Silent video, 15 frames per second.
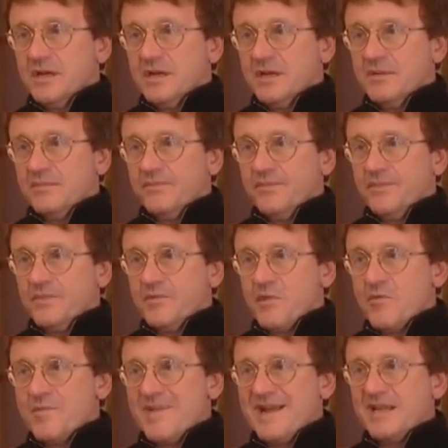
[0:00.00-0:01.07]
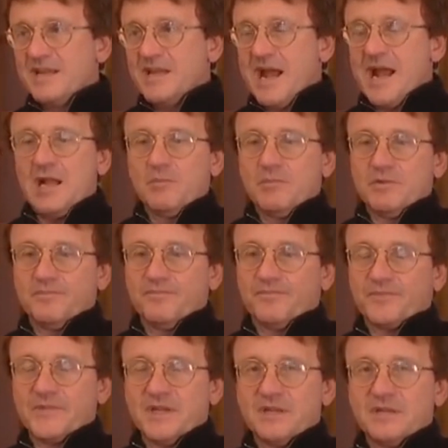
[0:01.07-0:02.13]
We were making the
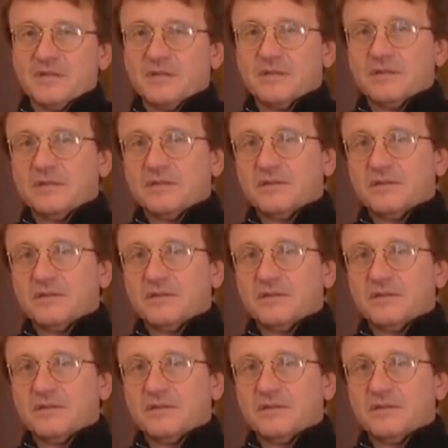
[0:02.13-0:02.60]
album, and